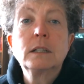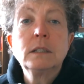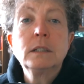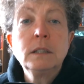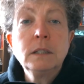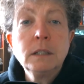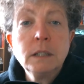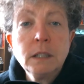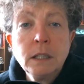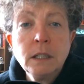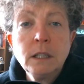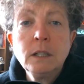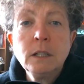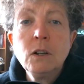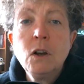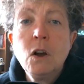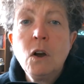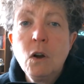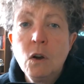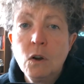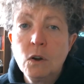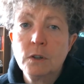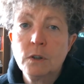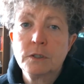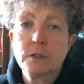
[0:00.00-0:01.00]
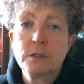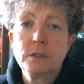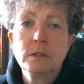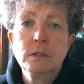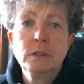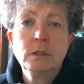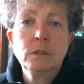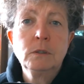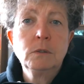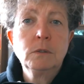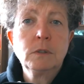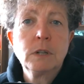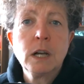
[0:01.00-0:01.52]
clean heart,
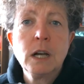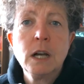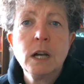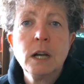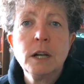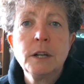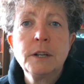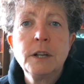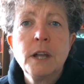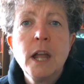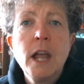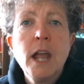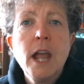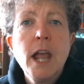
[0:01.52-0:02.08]
O God,